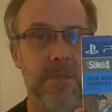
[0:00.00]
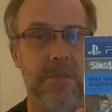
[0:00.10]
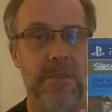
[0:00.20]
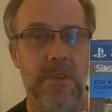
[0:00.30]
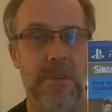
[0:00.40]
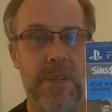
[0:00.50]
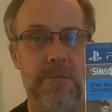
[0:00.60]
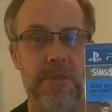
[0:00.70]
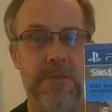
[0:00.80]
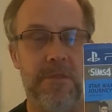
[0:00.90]
So
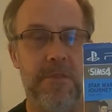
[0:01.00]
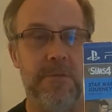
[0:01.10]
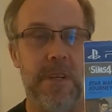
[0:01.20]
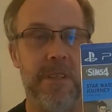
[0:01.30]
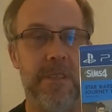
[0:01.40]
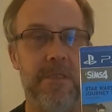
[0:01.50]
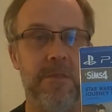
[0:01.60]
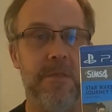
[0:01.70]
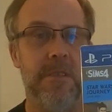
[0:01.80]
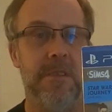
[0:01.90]
that was
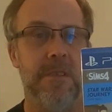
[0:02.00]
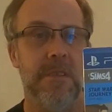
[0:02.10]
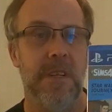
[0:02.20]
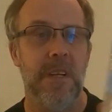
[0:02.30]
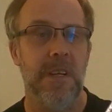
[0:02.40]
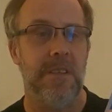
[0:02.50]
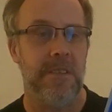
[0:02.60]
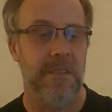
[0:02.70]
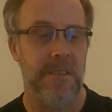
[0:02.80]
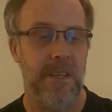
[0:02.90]
292.
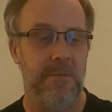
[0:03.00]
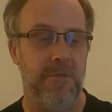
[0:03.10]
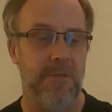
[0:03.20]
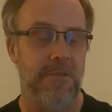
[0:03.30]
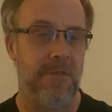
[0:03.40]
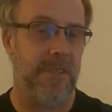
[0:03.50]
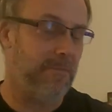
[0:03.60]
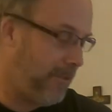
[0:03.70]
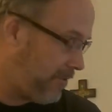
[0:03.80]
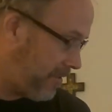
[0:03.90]
These games usually,
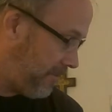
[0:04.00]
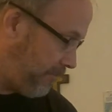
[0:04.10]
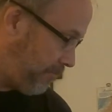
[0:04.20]
most